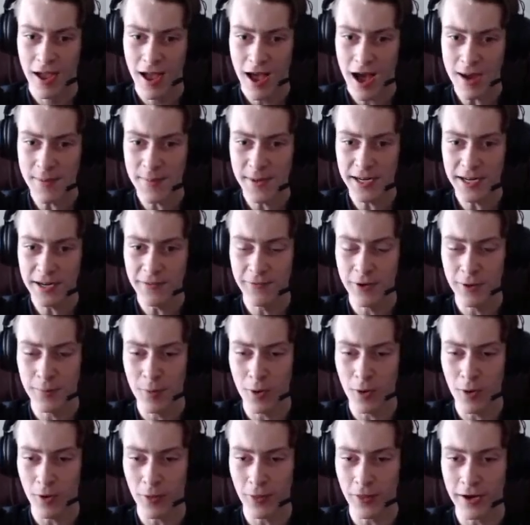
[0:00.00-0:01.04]
I made a few
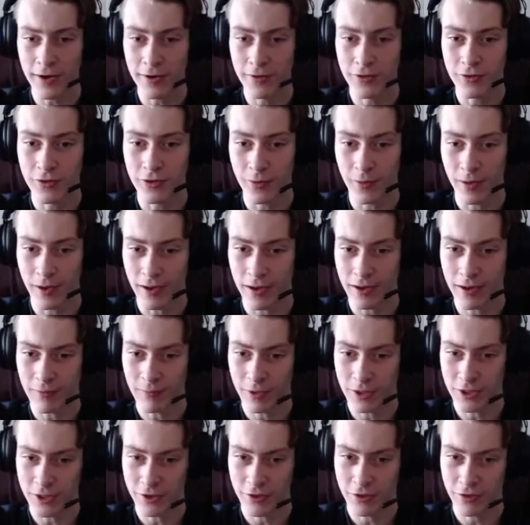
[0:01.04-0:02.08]
more things to it,
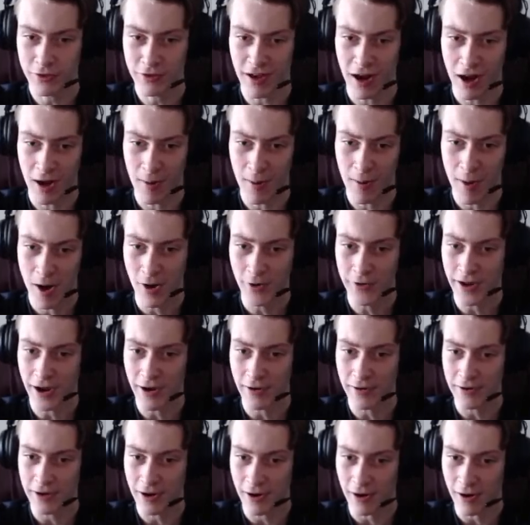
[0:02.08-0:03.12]
which is all
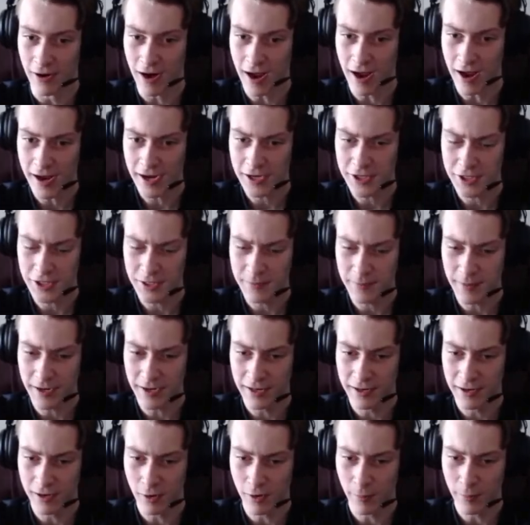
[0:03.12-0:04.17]
down here. I actually made a
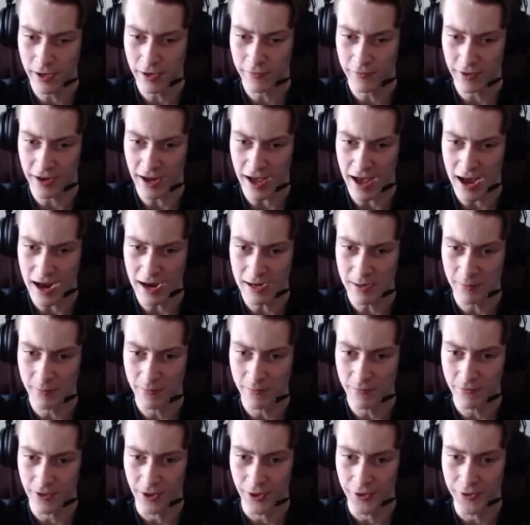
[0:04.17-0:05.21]
little bit of an item
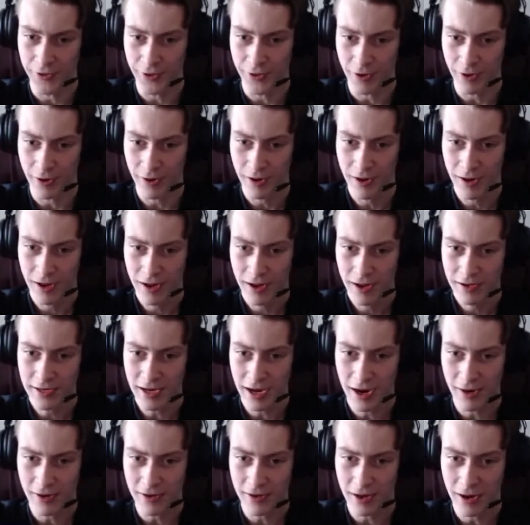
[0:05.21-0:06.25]
filter
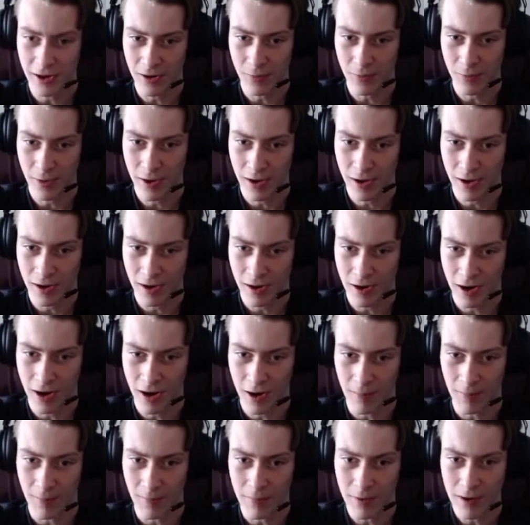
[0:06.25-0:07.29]
down here, where,
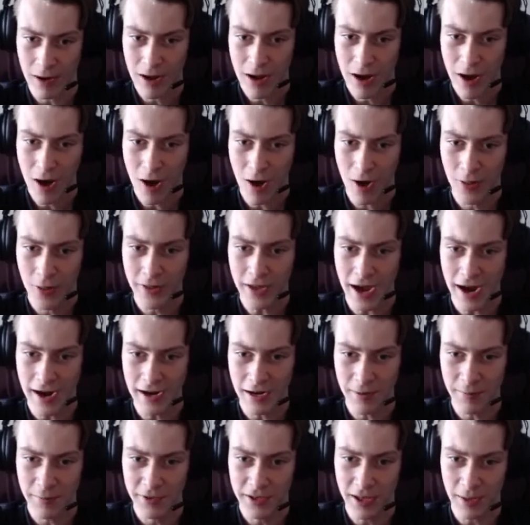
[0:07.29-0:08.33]
all the
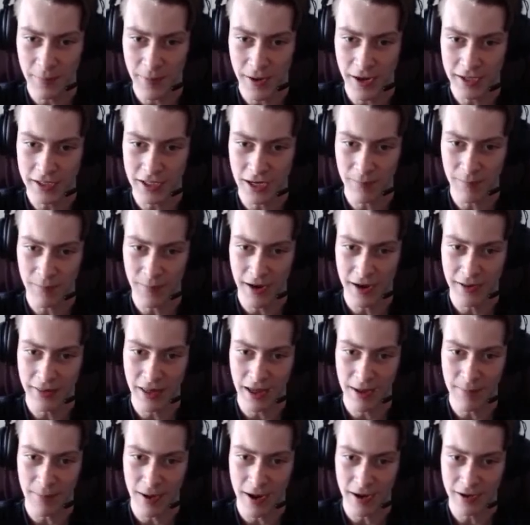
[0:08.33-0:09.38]
items get picked up by
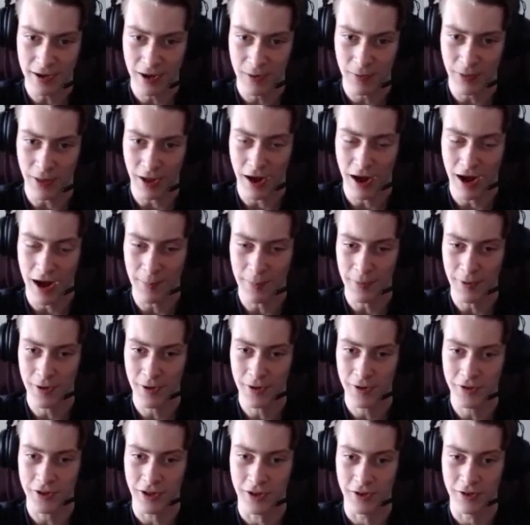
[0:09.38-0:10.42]
that minecart with a
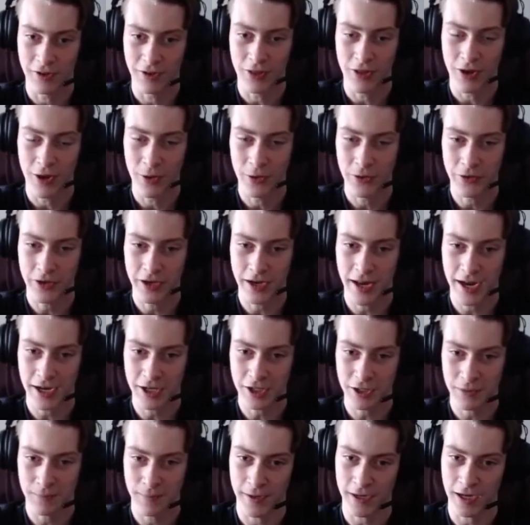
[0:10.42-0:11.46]
hopper, since those can
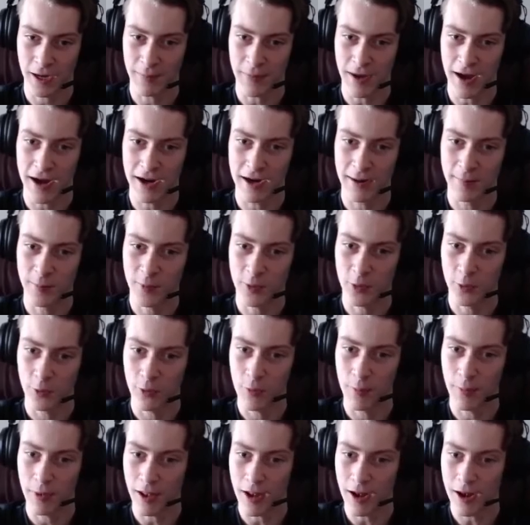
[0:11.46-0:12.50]
actually pick up items
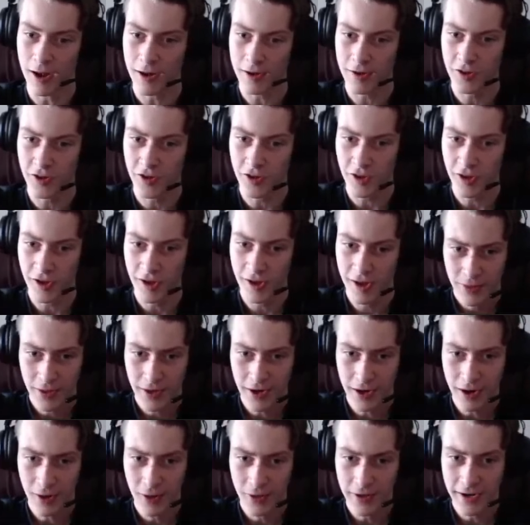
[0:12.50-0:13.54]
through blocks. Then
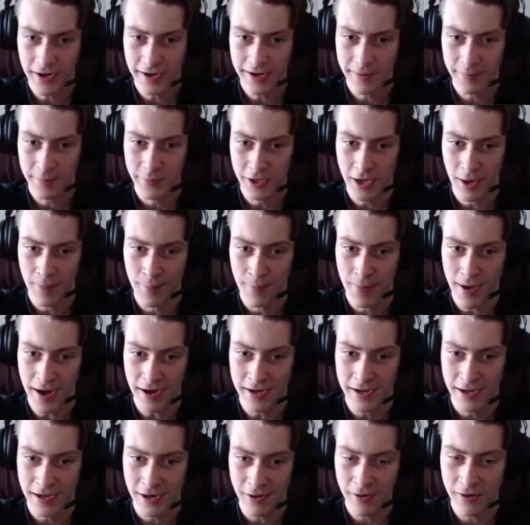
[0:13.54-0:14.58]
all the items come
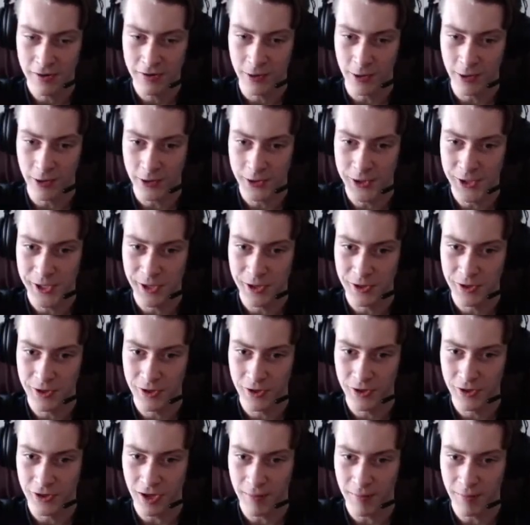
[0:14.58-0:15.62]
back here to this little
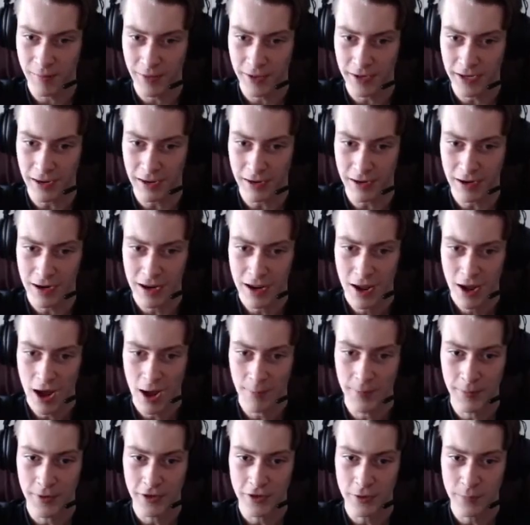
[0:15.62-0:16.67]
system. They get
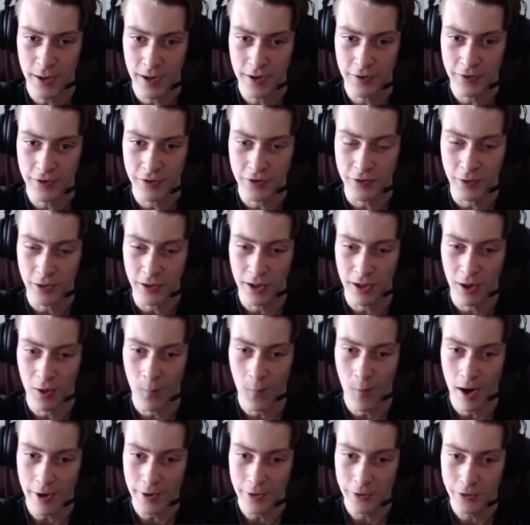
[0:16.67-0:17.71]
dispensed into a little
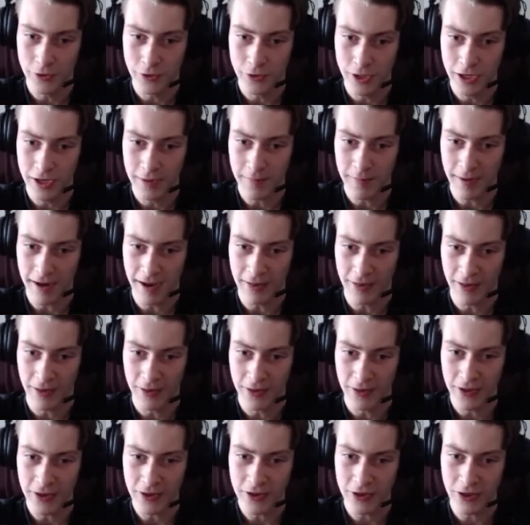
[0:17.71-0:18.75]
water stream, and then
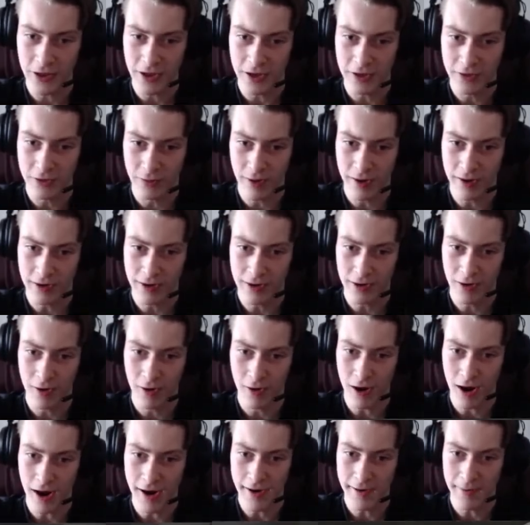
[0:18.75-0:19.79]
these things right here
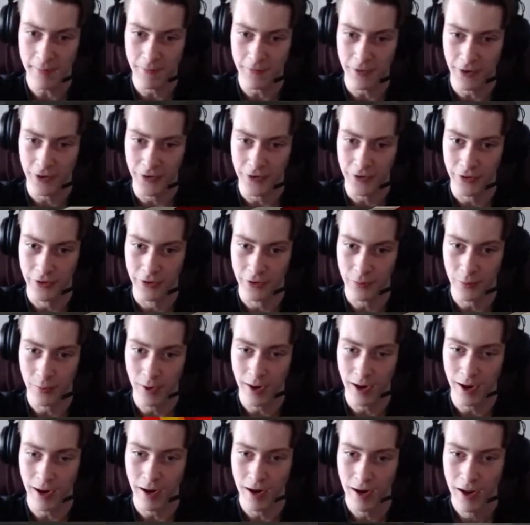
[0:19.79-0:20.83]
are item filters,
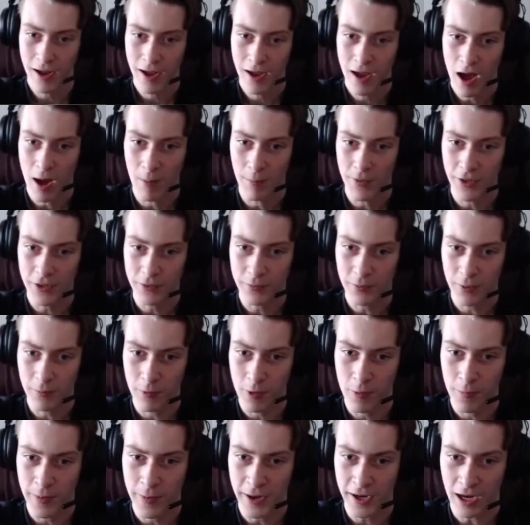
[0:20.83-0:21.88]
where this one
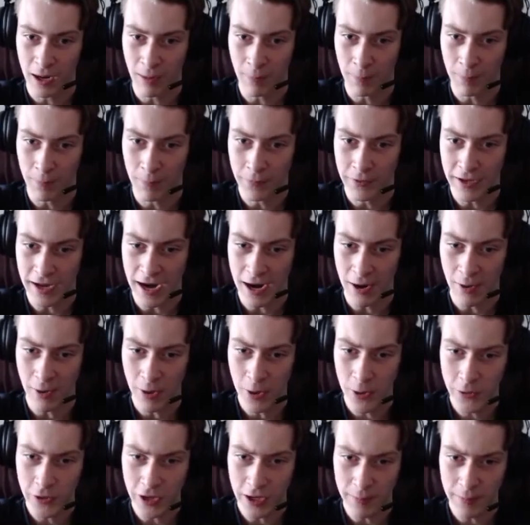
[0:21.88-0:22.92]
will pick up the arrows, I